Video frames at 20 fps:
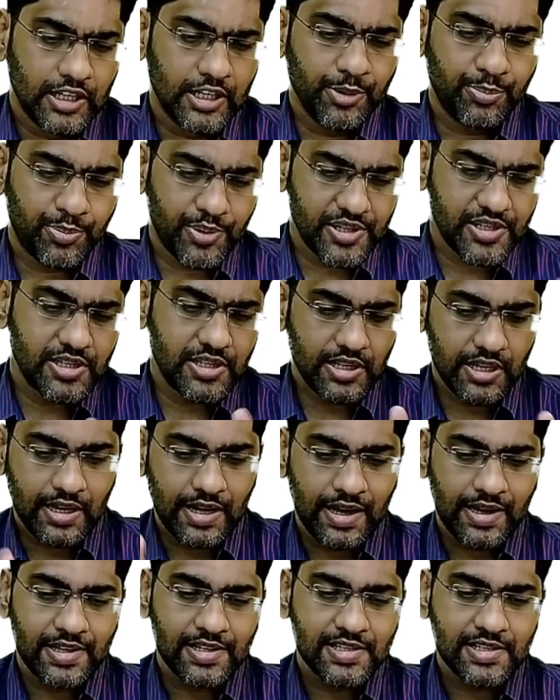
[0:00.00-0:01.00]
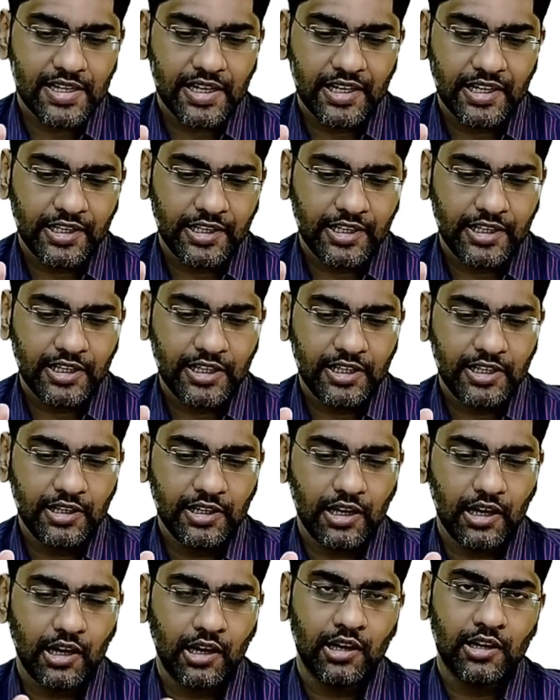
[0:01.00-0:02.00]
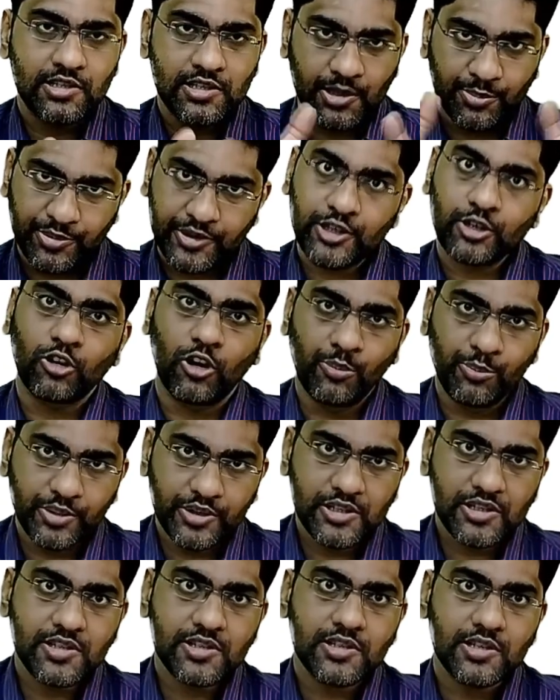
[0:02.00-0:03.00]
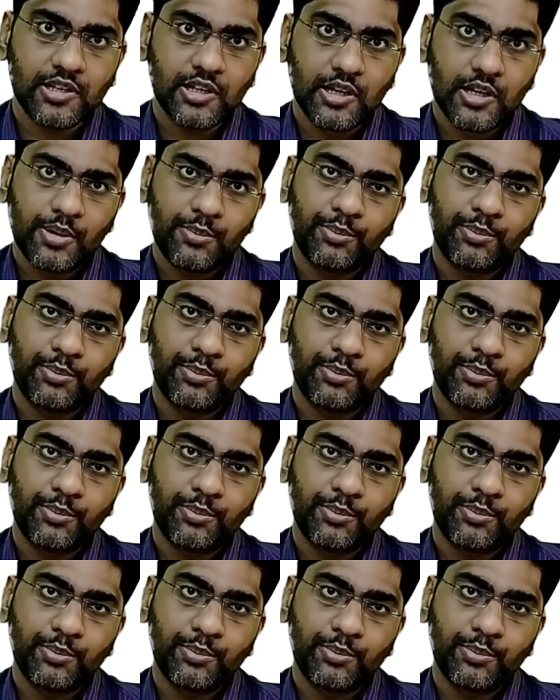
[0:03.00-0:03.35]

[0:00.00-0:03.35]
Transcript: Depression and anxiety are separate components,